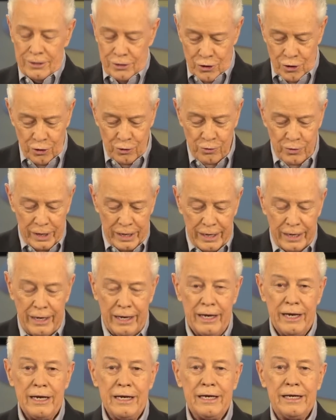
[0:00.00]
No,
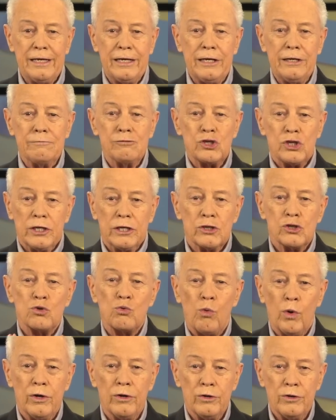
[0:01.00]
he gives his
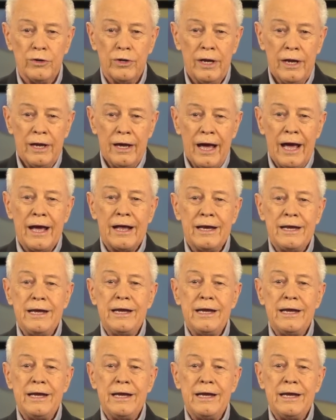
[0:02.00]
word and